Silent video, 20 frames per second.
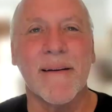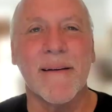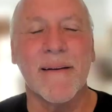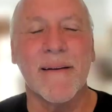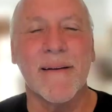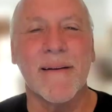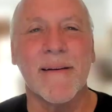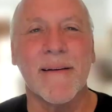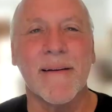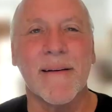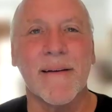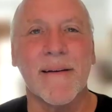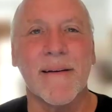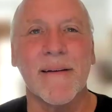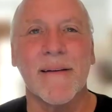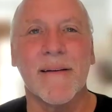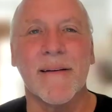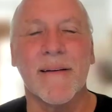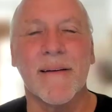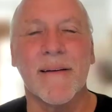
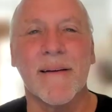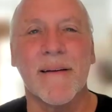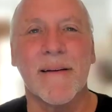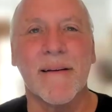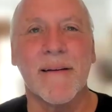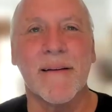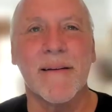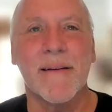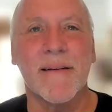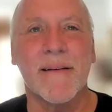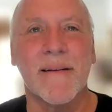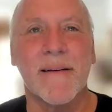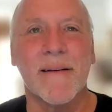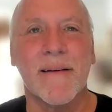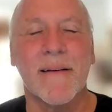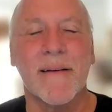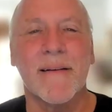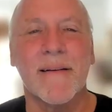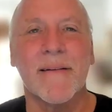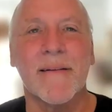
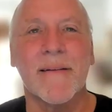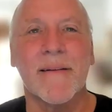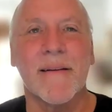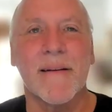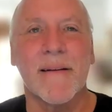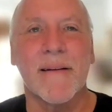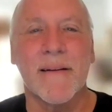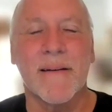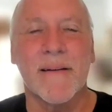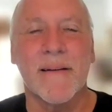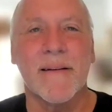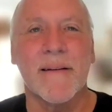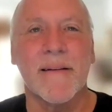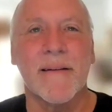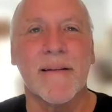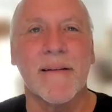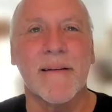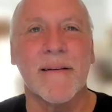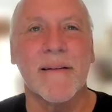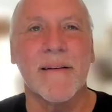
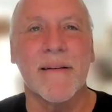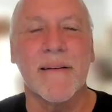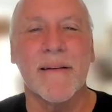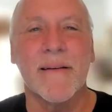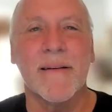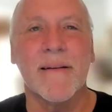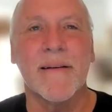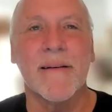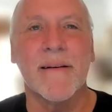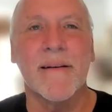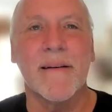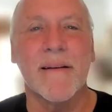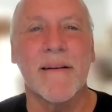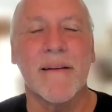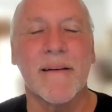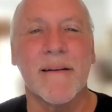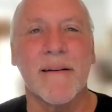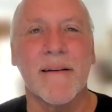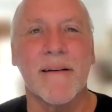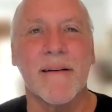
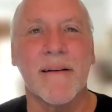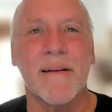[no speech]